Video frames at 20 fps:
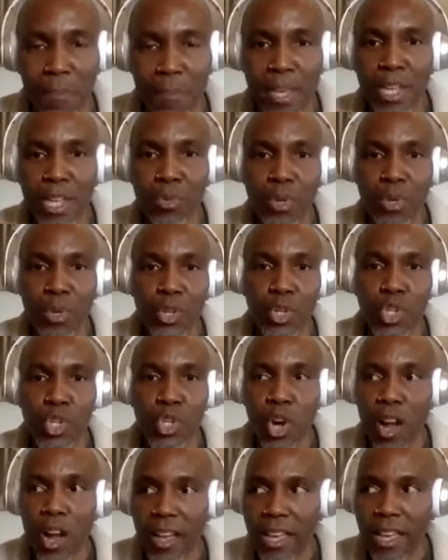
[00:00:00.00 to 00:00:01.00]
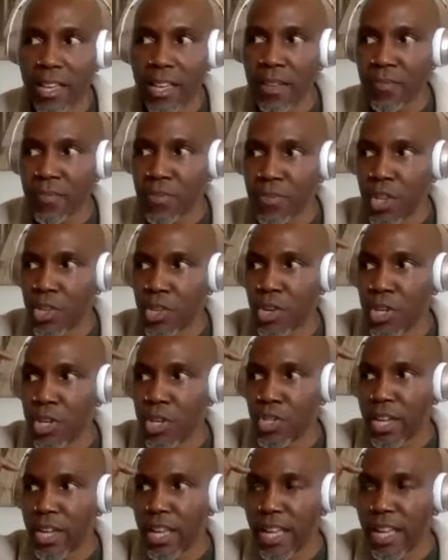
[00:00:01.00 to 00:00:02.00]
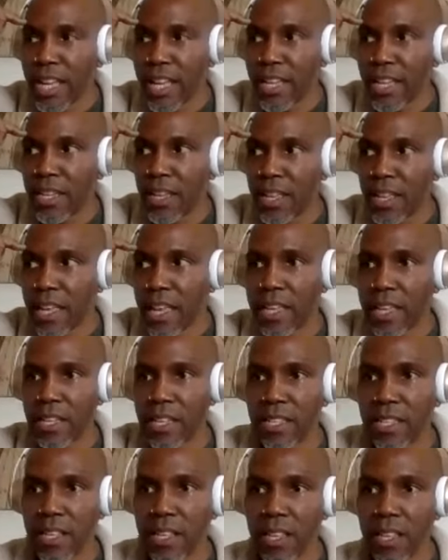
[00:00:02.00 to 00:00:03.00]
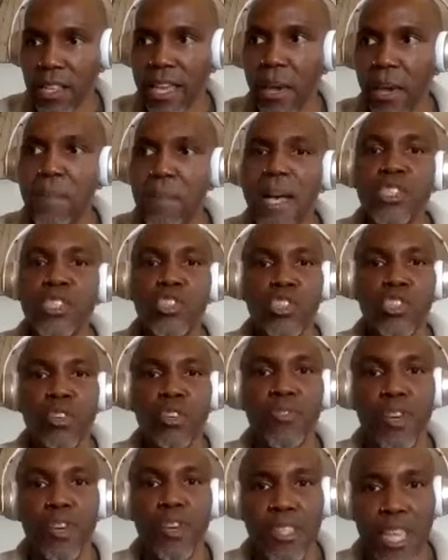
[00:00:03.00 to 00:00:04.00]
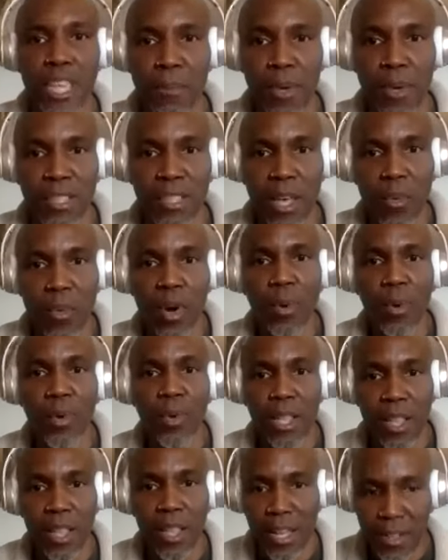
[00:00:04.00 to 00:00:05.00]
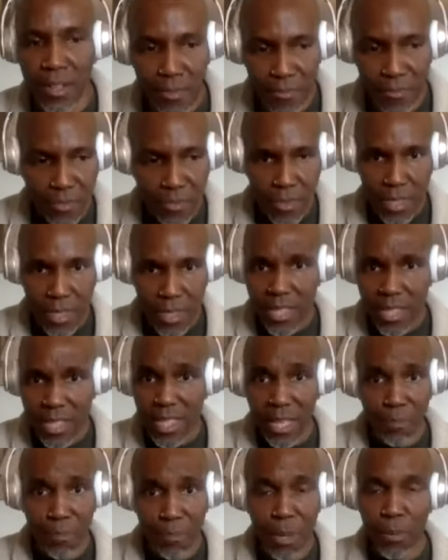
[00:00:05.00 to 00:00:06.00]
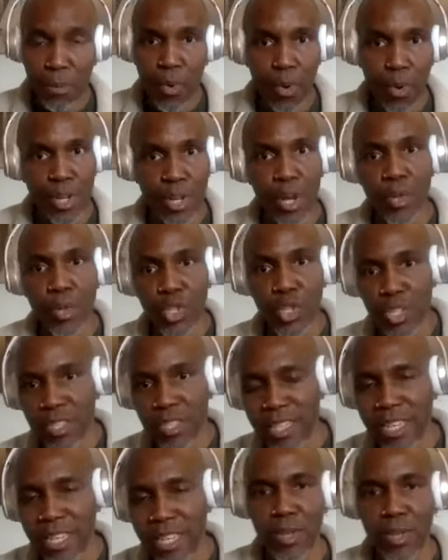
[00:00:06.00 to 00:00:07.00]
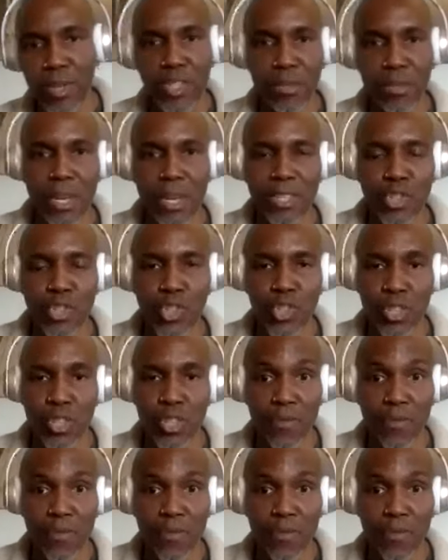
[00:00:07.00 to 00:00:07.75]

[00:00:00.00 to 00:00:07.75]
because when you're trying, you're in your head, and it's like a messenger, for example, because I work with a lot of people who are coaches and healers and messengers.